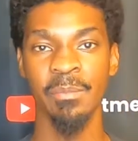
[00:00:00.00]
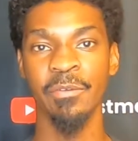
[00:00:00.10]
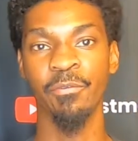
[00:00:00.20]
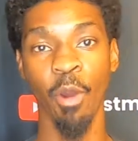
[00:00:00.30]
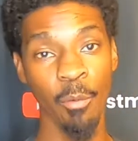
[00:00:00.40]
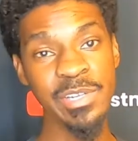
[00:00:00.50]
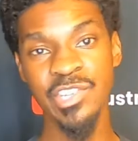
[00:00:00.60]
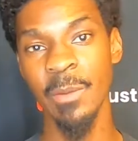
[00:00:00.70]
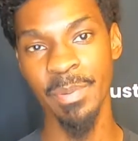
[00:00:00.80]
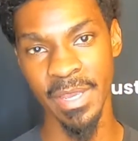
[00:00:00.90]
Before we
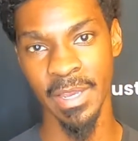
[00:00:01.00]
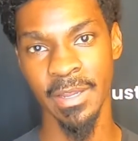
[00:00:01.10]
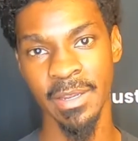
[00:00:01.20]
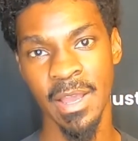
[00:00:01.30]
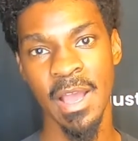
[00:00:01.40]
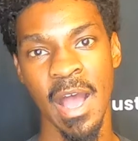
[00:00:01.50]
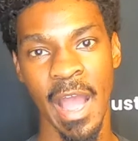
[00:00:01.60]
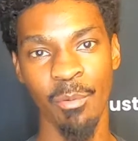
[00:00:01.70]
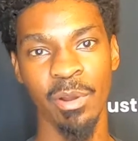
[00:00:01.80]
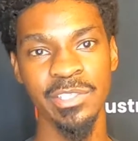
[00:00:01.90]
jump in,
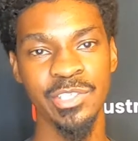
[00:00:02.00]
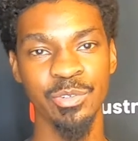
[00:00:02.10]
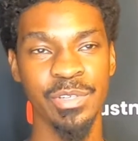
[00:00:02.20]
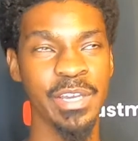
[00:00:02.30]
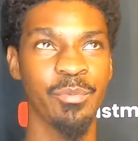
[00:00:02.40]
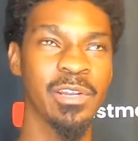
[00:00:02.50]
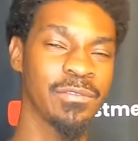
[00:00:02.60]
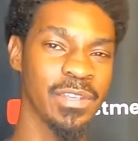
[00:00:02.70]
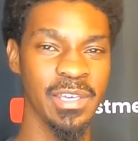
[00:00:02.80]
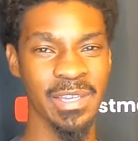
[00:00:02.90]
I want to get rid
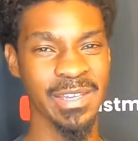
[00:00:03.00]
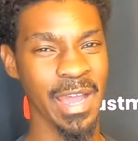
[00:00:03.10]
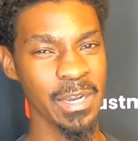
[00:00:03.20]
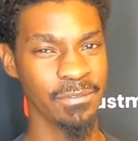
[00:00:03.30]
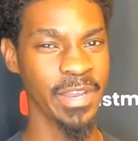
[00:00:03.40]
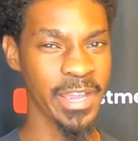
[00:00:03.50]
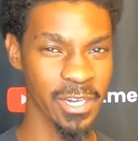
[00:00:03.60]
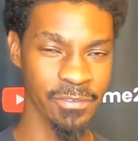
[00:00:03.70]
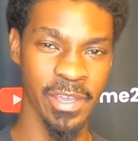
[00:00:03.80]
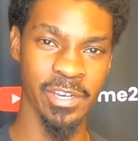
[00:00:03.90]
of the kind of
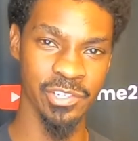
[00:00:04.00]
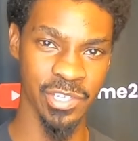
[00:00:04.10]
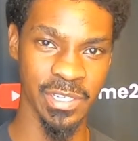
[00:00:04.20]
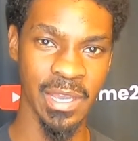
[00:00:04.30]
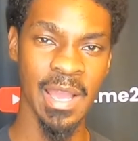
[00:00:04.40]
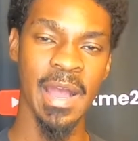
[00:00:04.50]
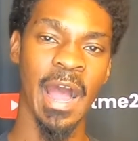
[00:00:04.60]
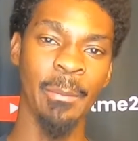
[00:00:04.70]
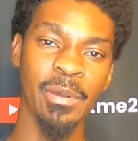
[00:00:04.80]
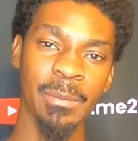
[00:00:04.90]
negative energy.
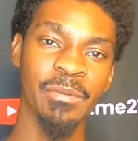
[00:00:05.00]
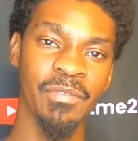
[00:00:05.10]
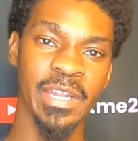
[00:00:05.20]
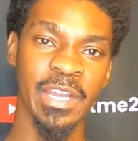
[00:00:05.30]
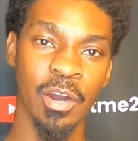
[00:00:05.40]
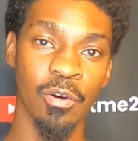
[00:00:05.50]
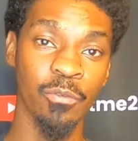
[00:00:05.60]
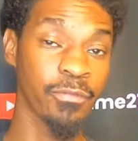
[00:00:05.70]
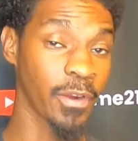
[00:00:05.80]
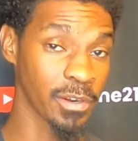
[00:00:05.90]
I put up a
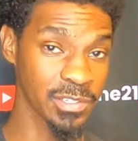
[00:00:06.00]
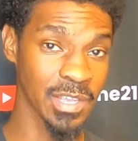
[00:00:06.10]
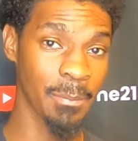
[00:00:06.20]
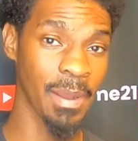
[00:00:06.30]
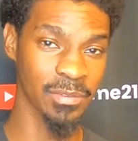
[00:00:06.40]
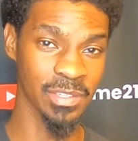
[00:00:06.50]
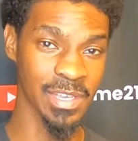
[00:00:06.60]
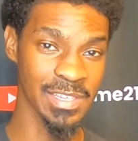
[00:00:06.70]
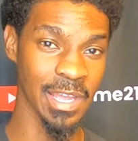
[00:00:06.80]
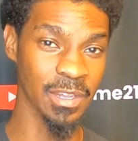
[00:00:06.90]
video first about the
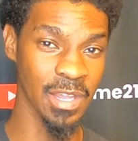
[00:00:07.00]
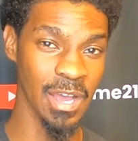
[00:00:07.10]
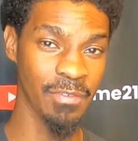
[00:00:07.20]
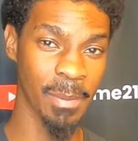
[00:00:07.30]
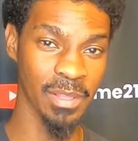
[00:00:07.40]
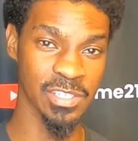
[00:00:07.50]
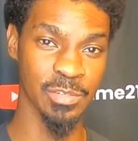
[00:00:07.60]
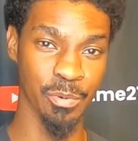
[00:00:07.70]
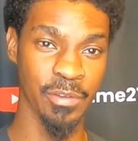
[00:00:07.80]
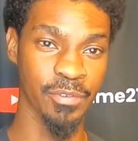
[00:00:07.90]
things I love about the
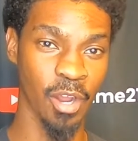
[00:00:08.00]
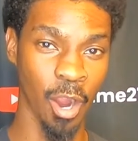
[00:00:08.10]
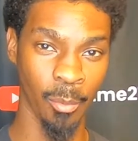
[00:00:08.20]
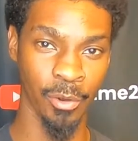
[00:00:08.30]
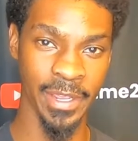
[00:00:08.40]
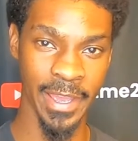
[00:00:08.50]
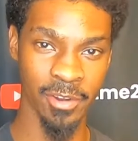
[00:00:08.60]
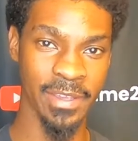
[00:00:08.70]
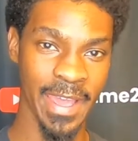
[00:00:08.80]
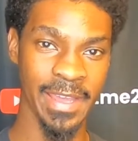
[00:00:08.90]
Springfield Armory
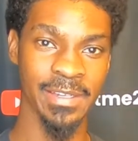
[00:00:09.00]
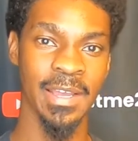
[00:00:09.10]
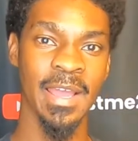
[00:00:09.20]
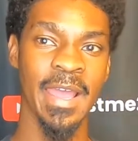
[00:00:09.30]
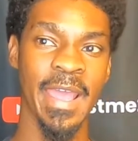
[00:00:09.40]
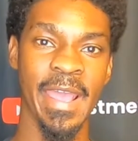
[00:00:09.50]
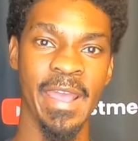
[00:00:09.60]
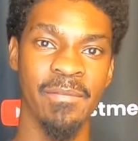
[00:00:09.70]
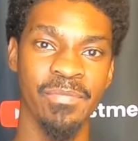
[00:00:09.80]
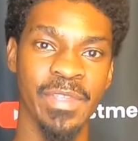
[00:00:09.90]
Hellcat,
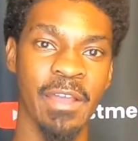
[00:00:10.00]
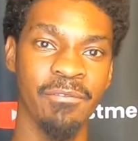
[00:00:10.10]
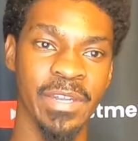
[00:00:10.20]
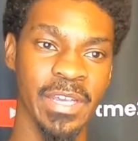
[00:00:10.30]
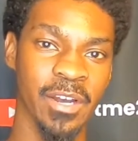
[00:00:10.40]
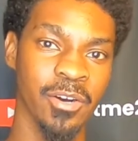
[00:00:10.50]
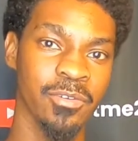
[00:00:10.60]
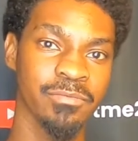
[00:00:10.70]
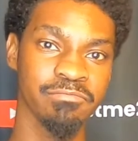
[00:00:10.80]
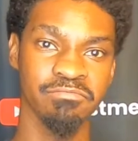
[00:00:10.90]
and that
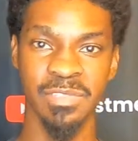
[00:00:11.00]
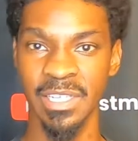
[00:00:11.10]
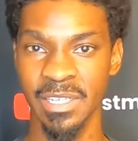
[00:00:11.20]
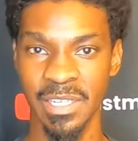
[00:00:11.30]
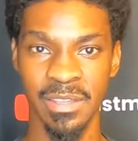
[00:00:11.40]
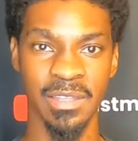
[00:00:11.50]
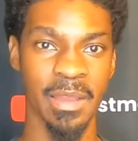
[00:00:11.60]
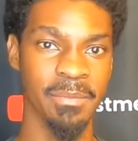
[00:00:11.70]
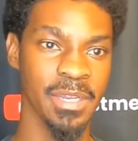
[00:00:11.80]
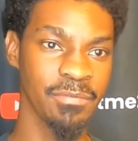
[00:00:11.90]
video didn't get
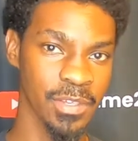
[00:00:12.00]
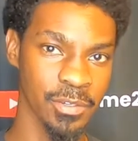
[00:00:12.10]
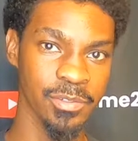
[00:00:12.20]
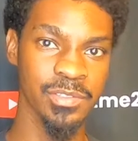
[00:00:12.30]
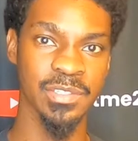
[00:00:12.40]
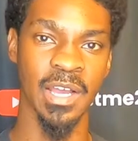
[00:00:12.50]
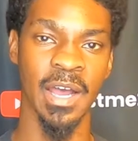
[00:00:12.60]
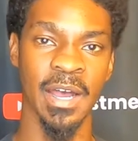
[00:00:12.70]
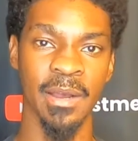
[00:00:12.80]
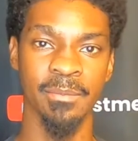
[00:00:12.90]
that many views.
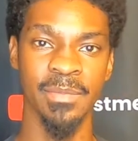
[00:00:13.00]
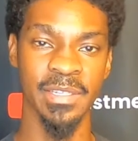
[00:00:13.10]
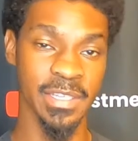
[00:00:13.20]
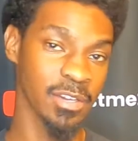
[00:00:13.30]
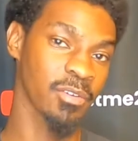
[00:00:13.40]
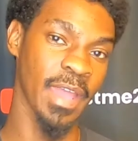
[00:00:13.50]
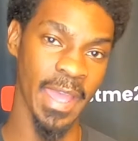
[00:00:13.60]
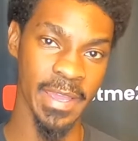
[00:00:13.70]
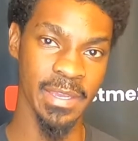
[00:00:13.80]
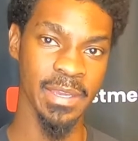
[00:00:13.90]
It did
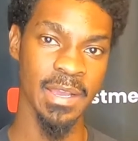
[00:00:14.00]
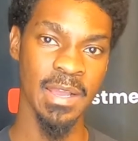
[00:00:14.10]
okay.